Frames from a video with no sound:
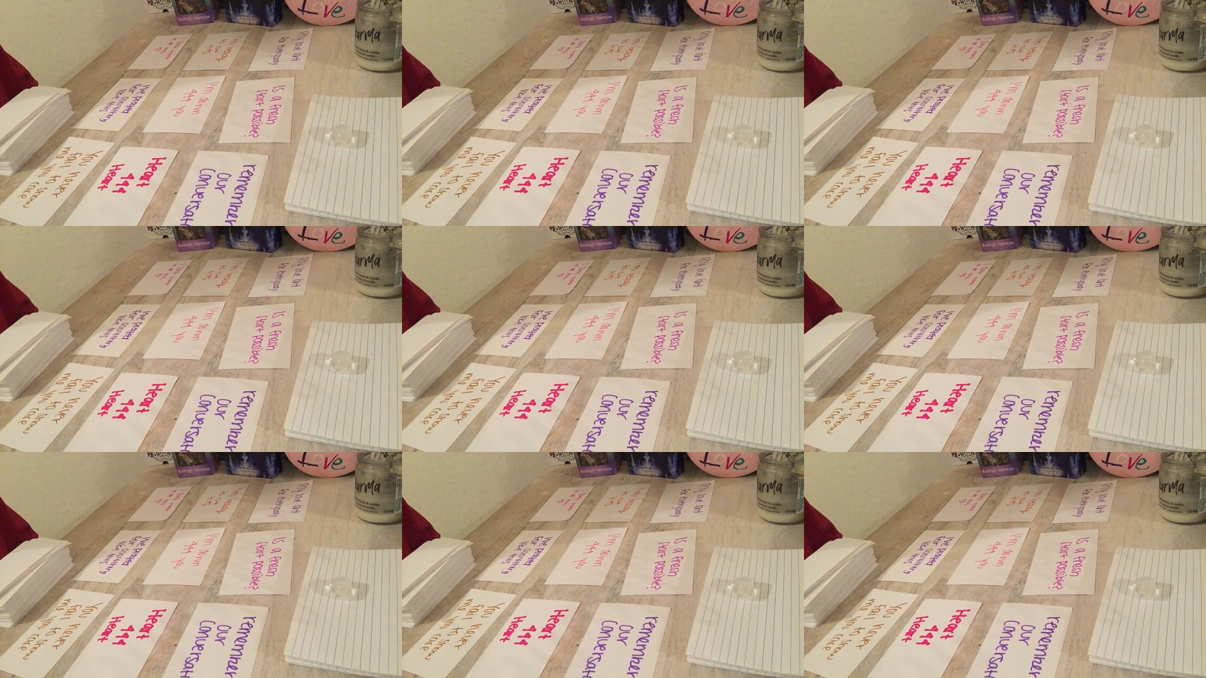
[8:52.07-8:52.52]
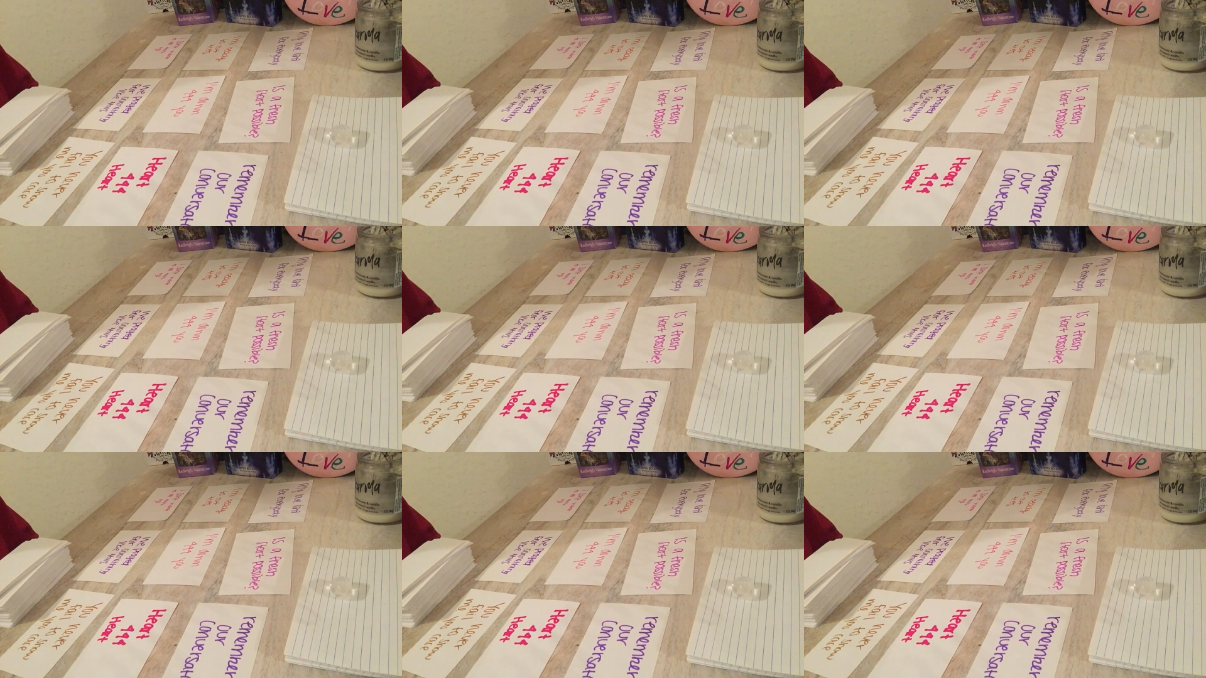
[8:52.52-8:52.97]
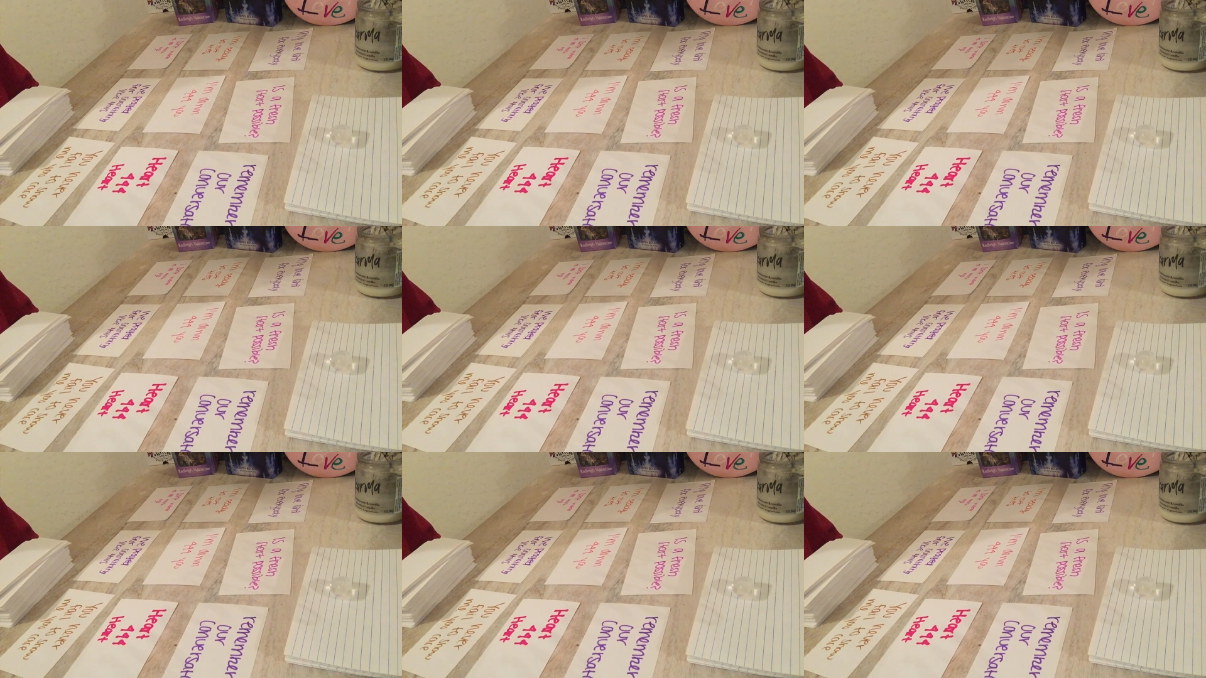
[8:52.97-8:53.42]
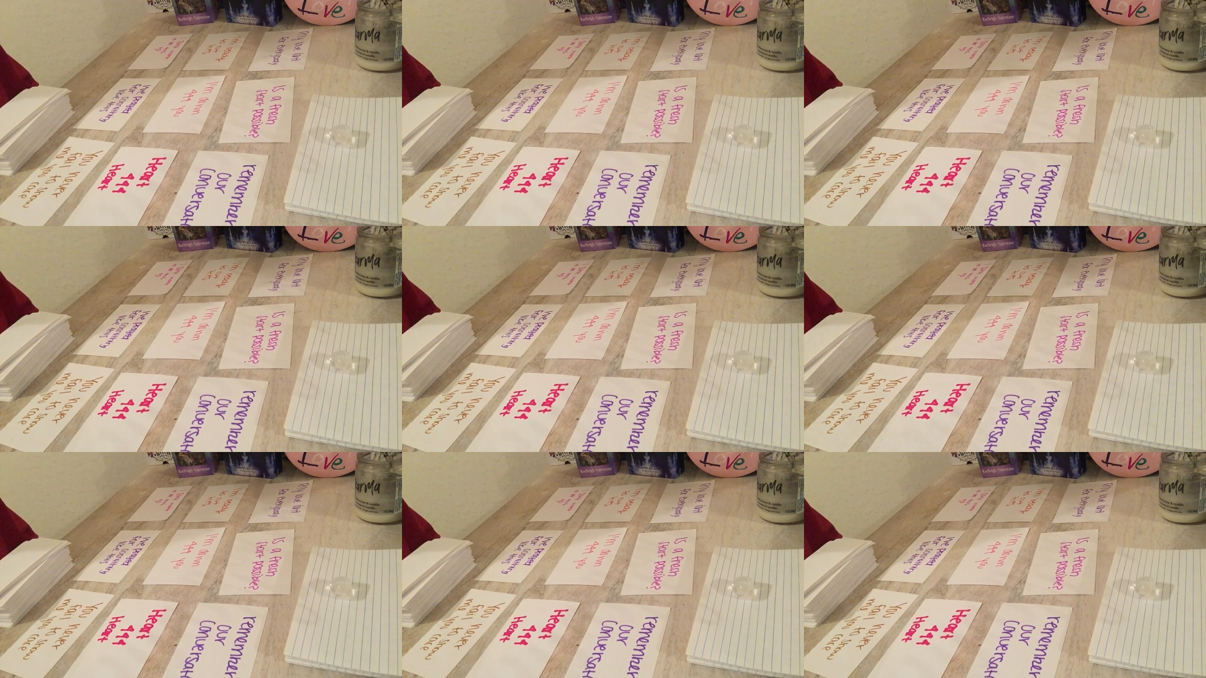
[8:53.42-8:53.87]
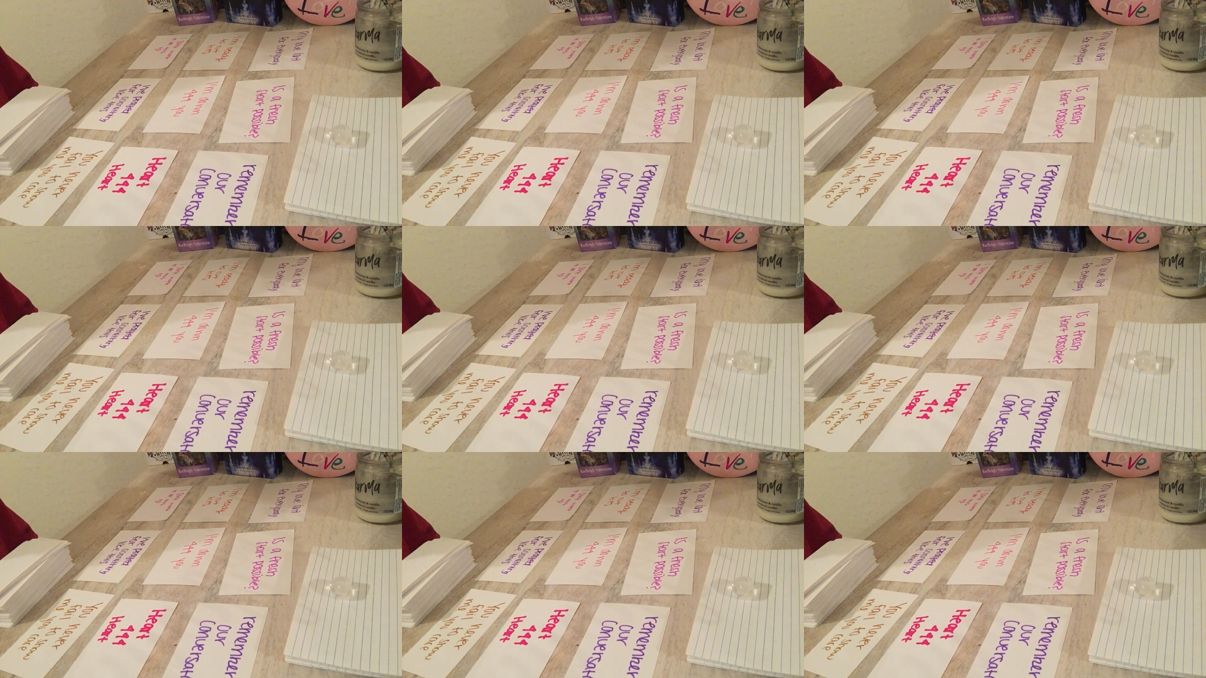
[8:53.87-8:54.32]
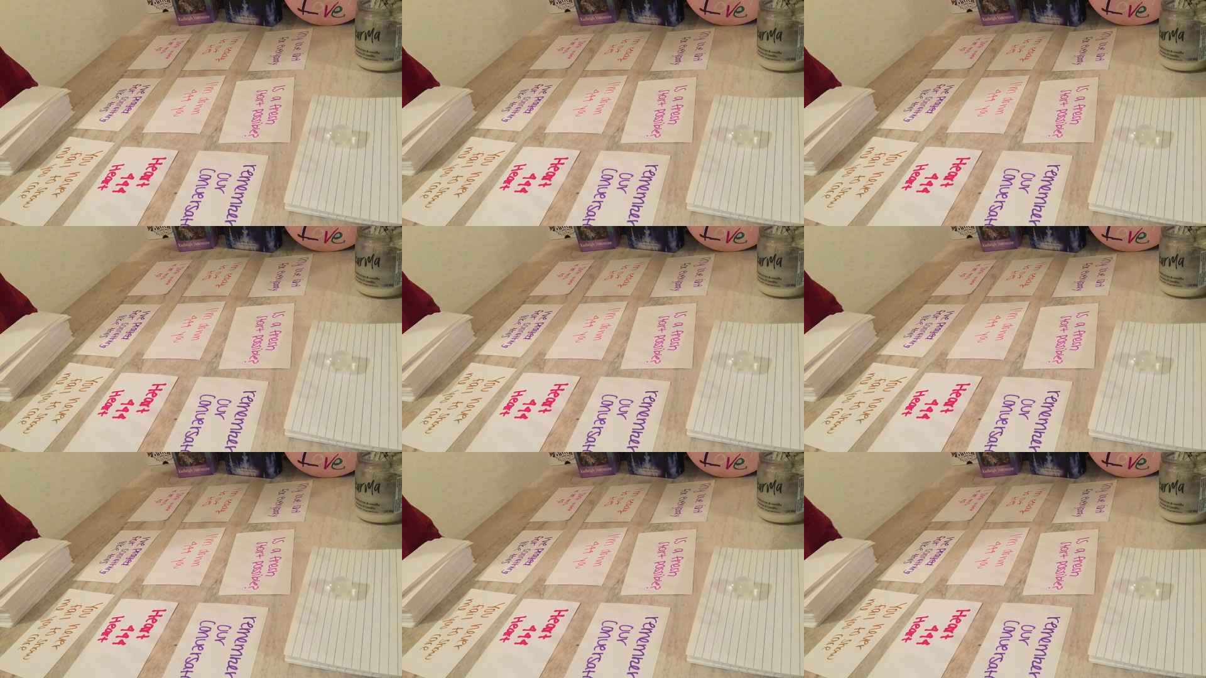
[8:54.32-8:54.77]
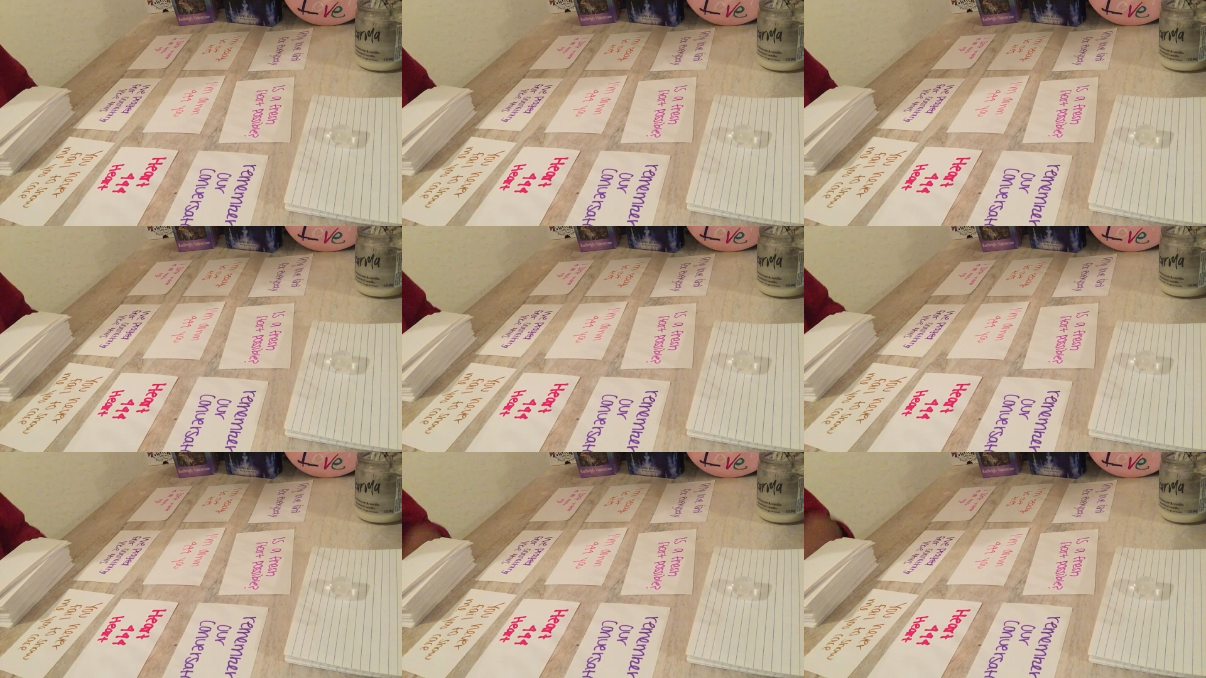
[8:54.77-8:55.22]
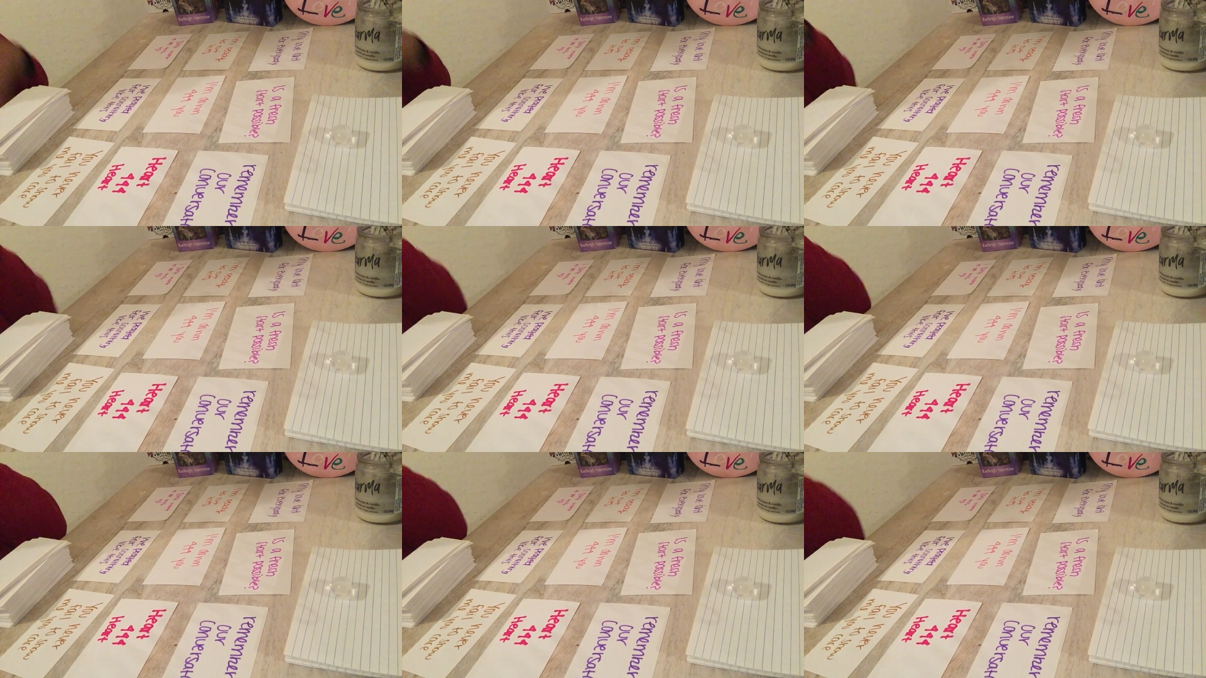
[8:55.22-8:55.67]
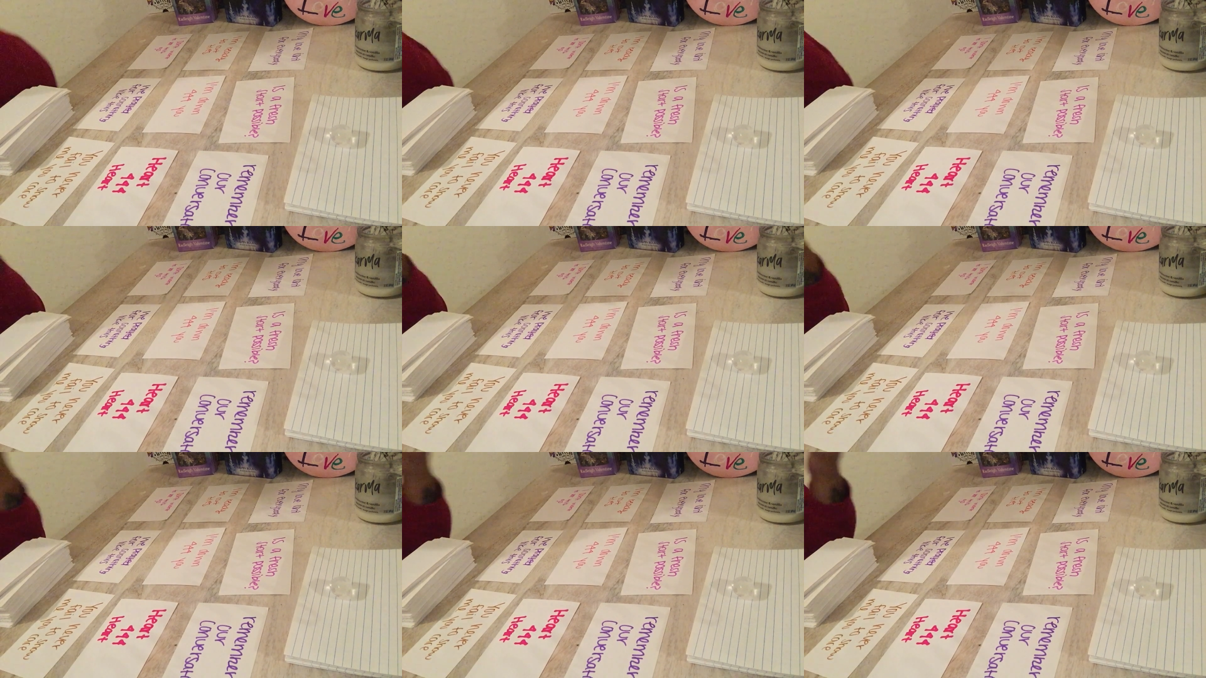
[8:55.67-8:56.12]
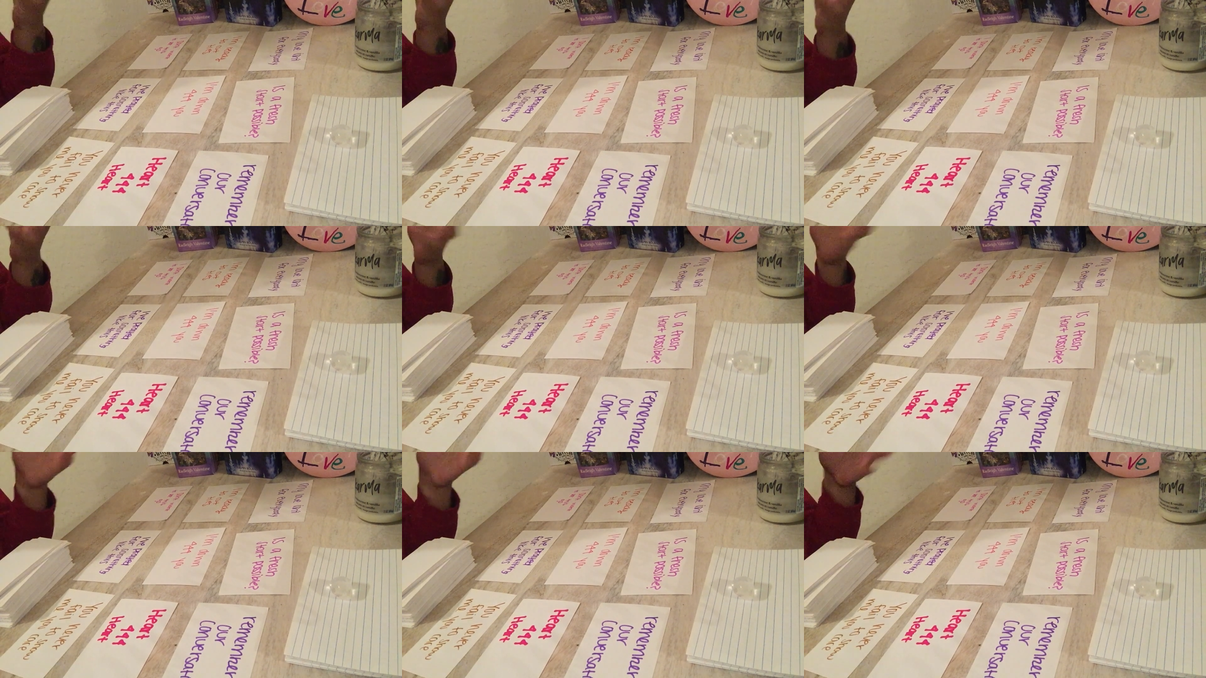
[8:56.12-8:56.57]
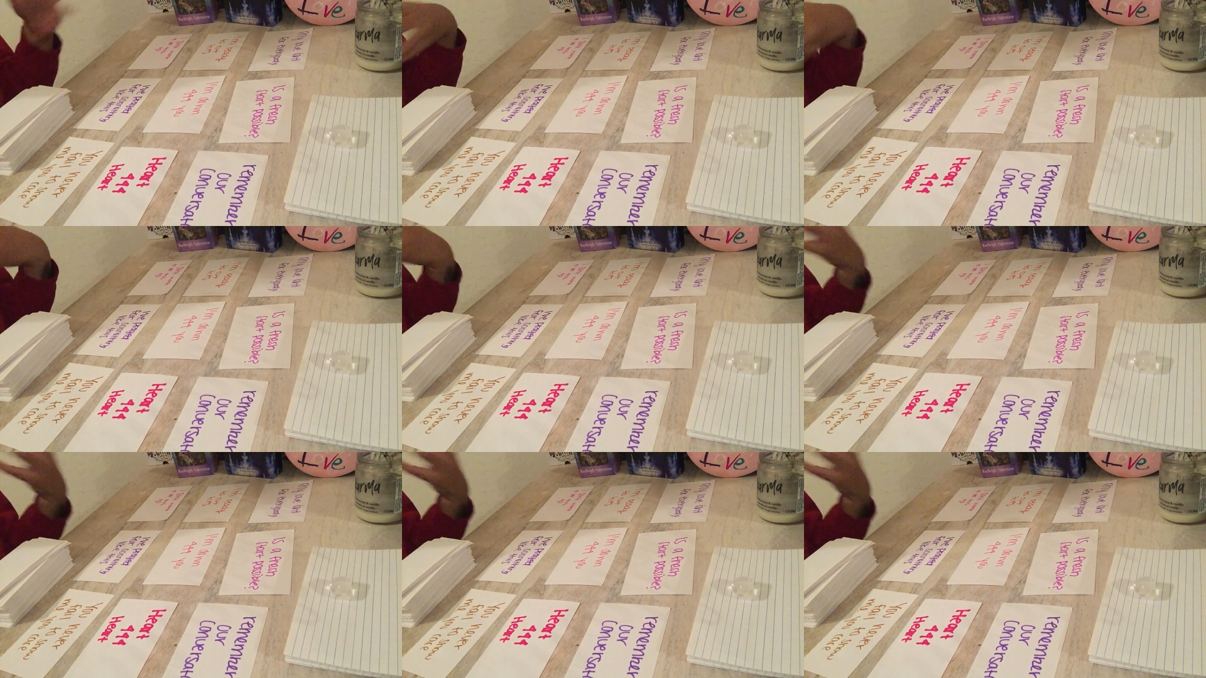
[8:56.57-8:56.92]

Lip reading: [unreadable: no face in view]